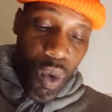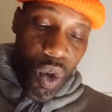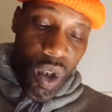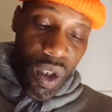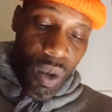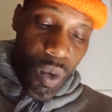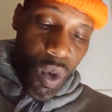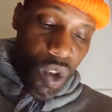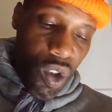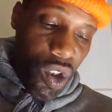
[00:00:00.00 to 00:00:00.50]

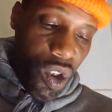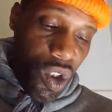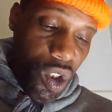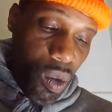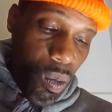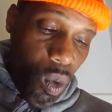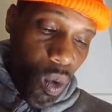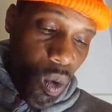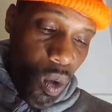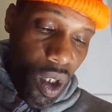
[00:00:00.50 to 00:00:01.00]
more. You want to
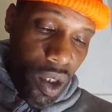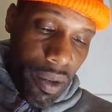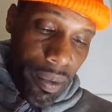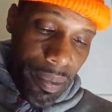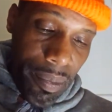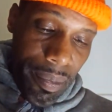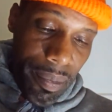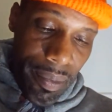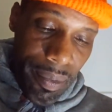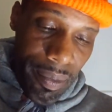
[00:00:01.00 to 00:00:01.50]
see some
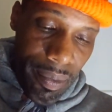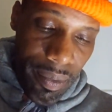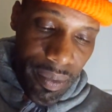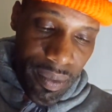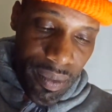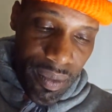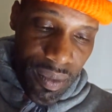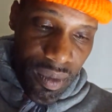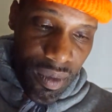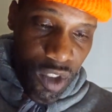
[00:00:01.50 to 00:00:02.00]
more?
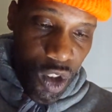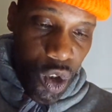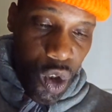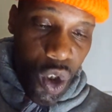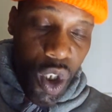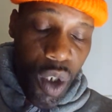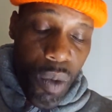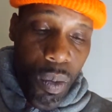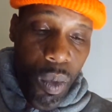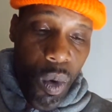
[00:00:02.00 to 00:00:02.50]
I'll show you